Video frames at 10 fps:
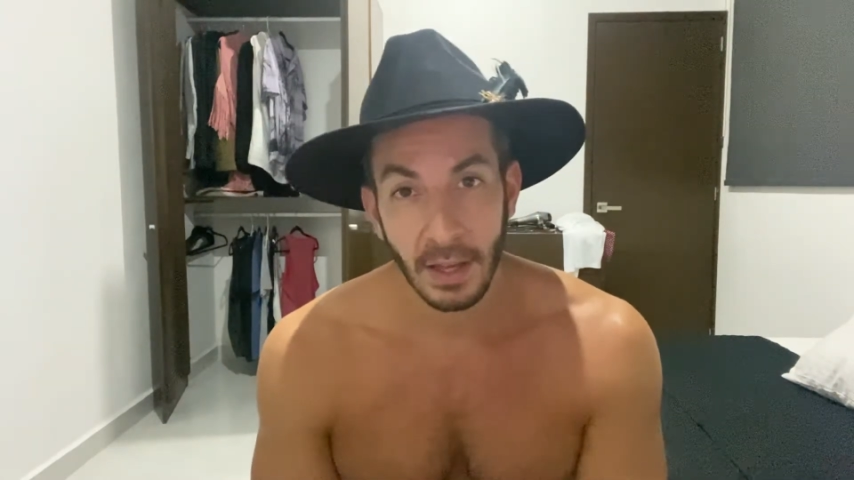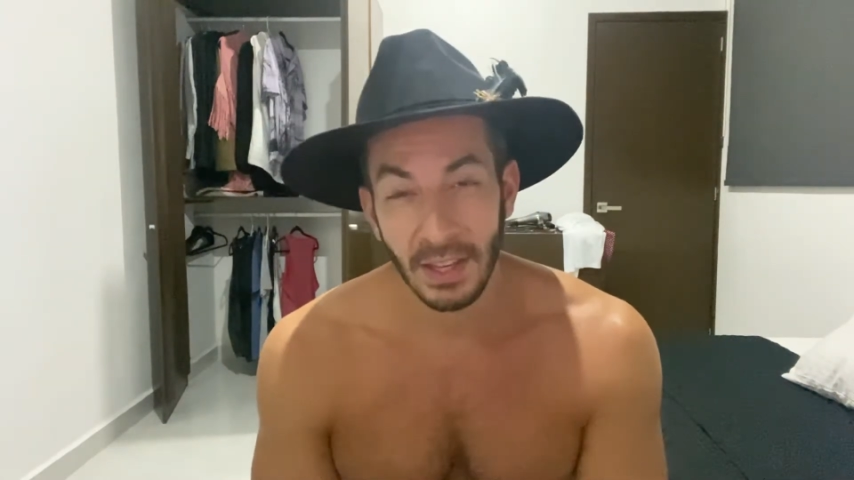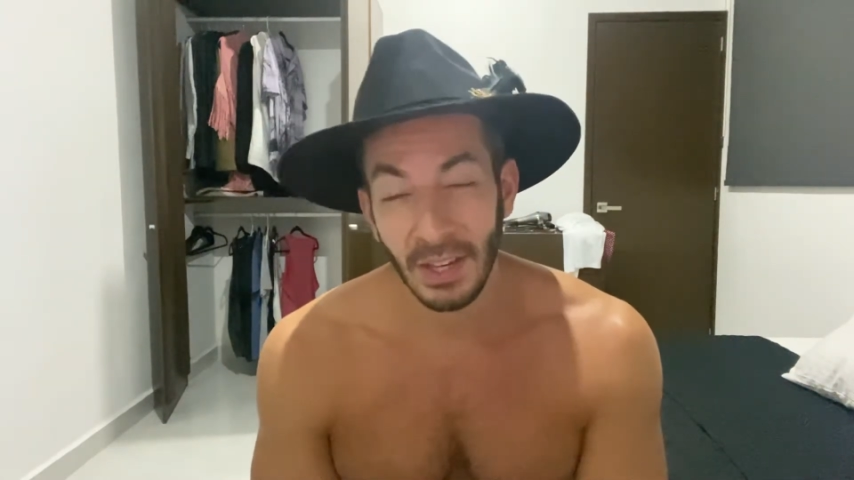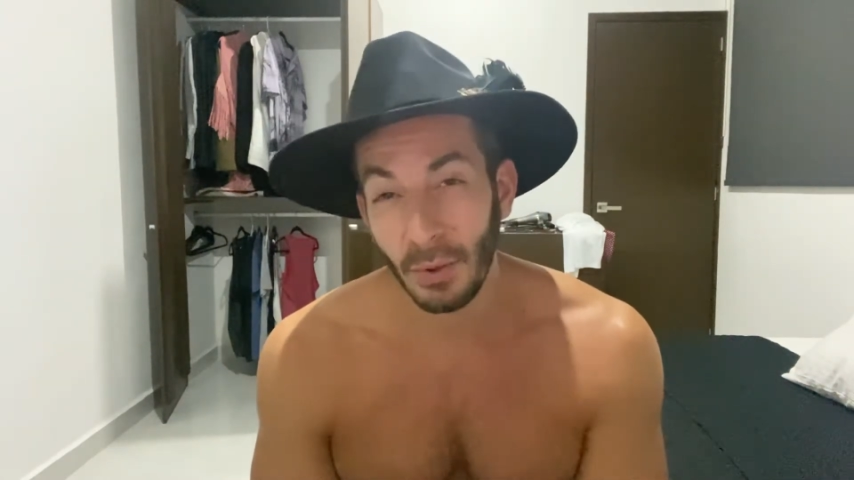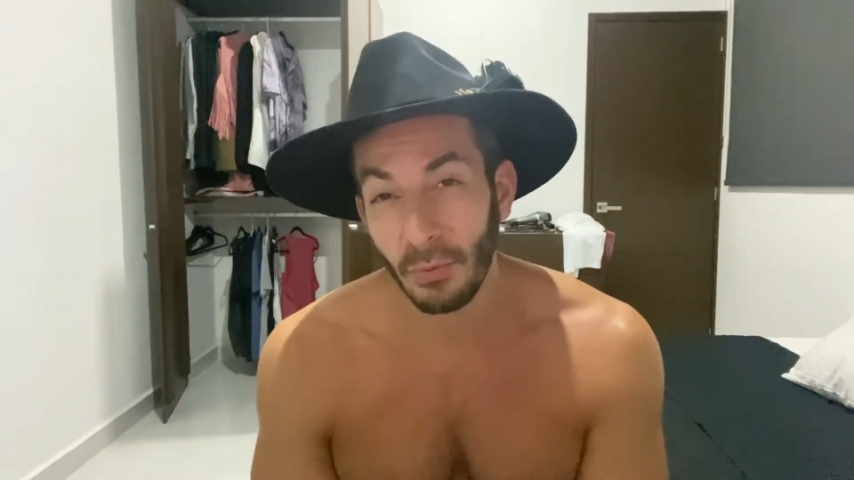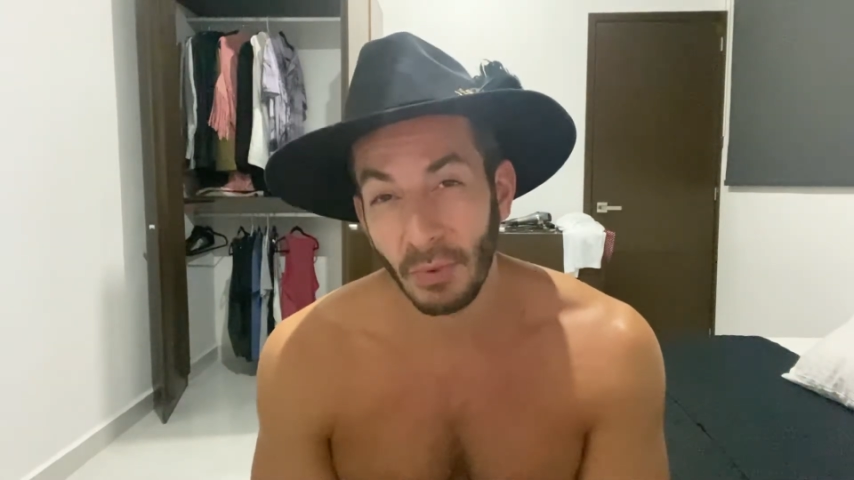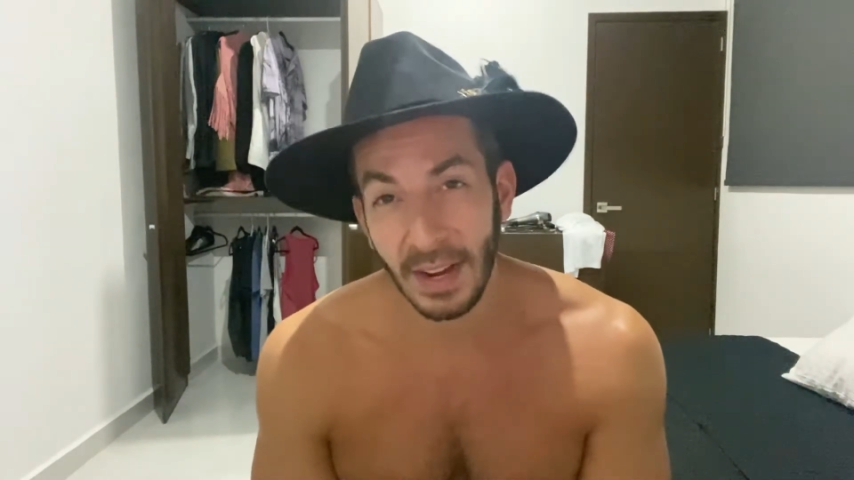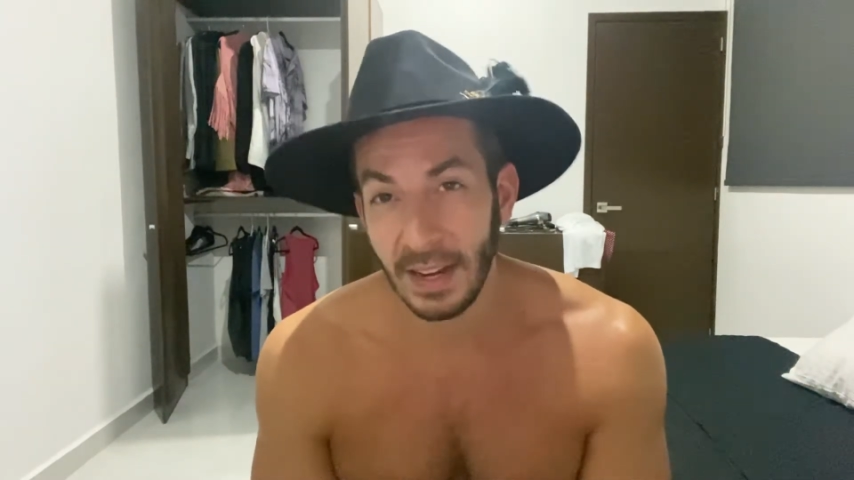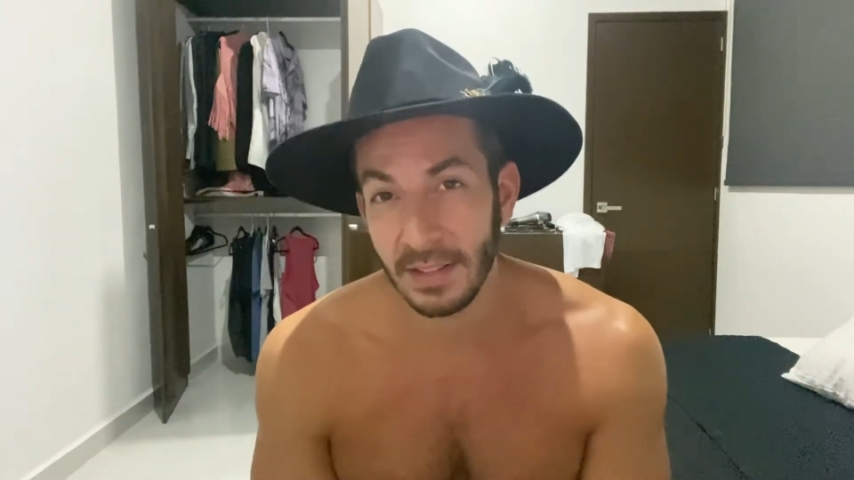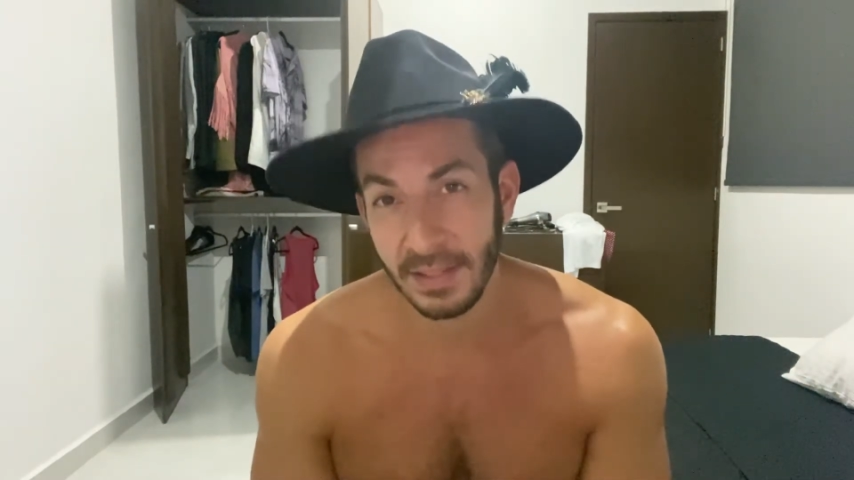you'll
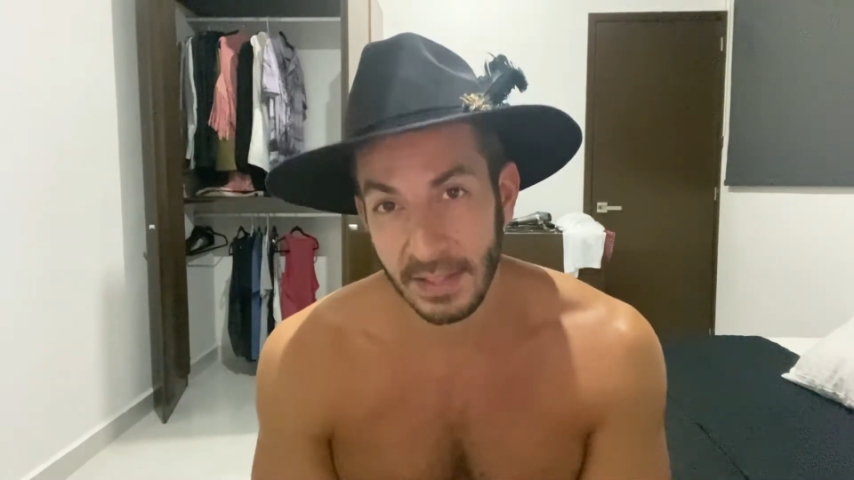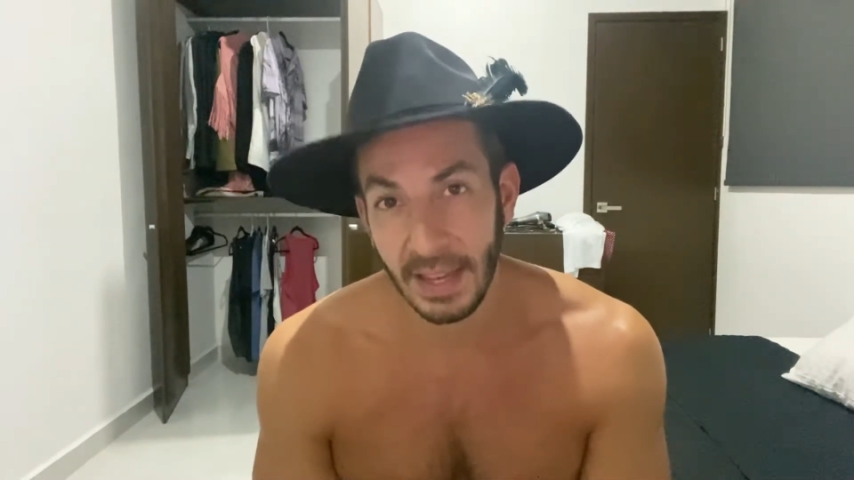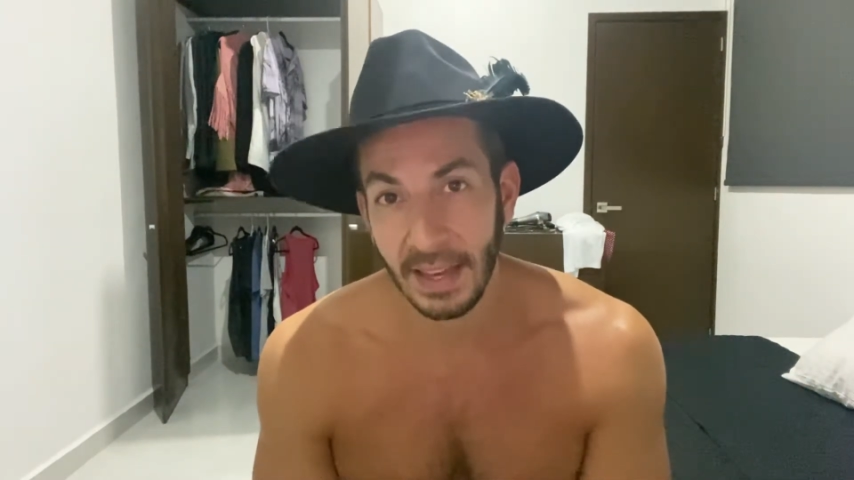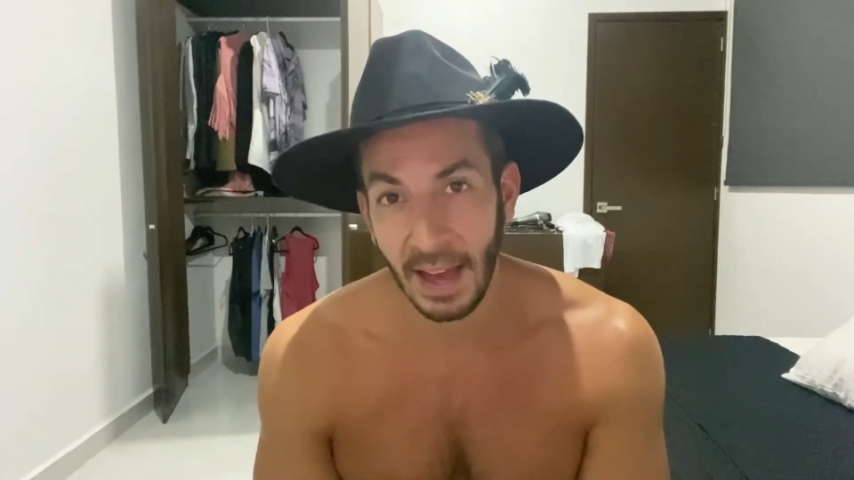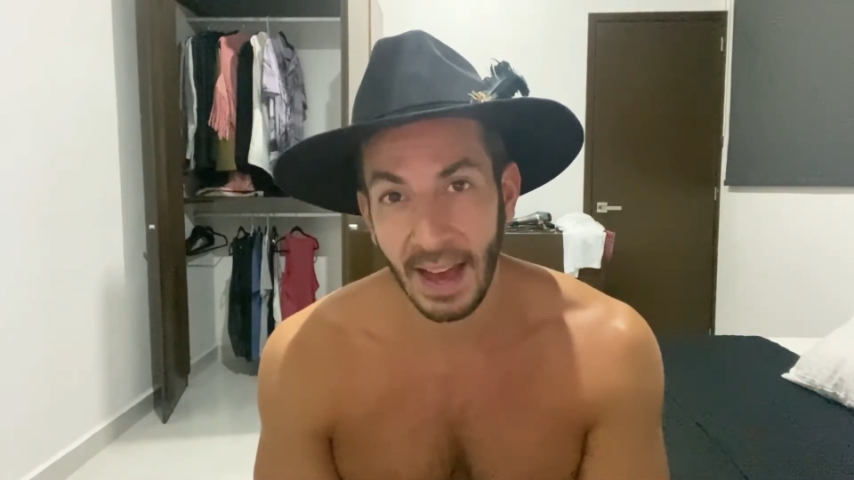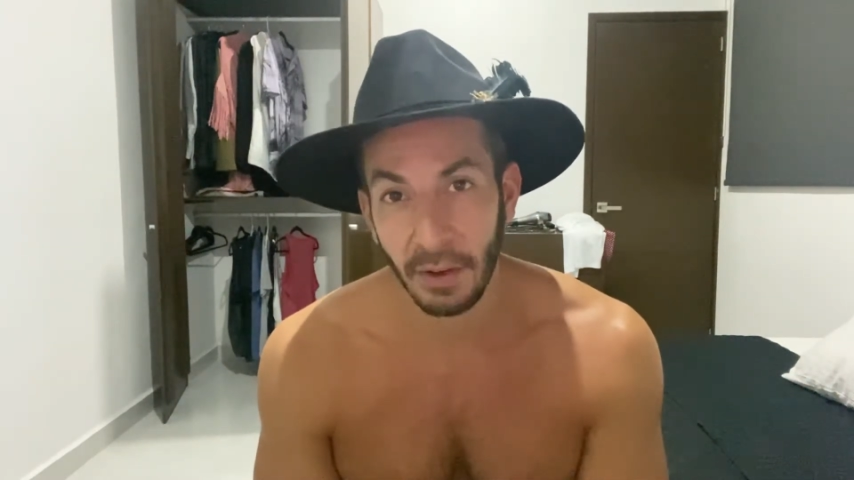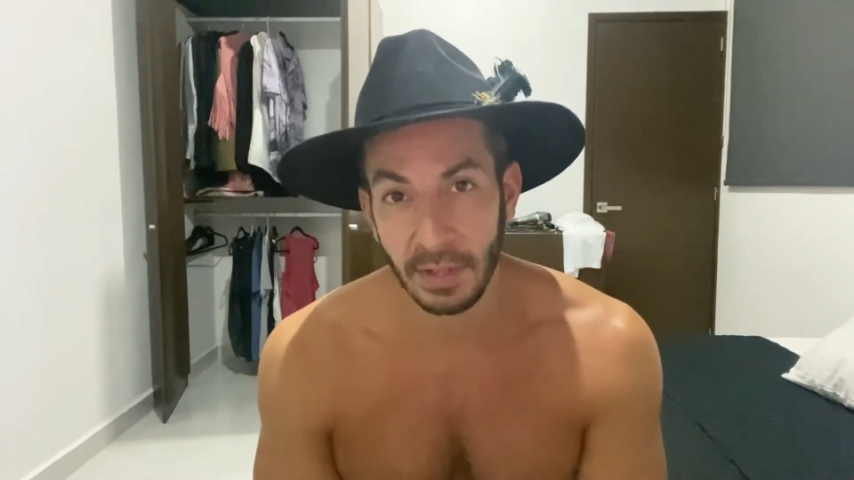really see how